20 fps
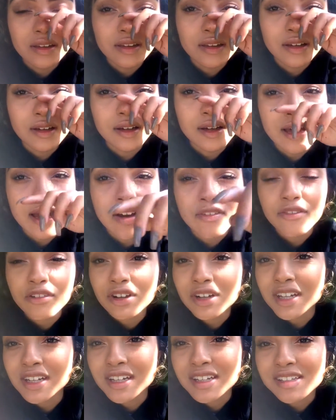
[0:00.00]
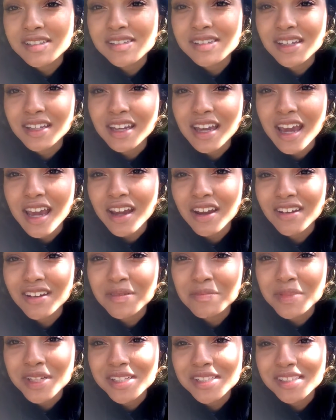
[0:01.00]
the effort it is to care
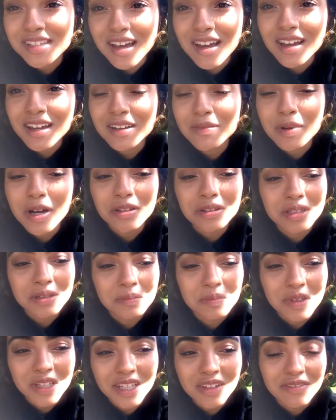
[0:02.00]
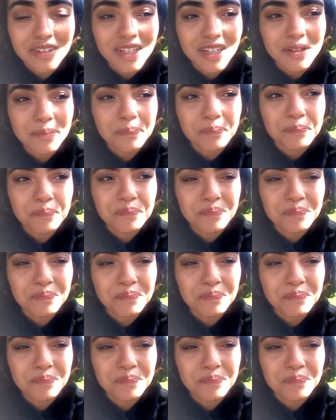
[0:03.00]
and be sad about them leaving.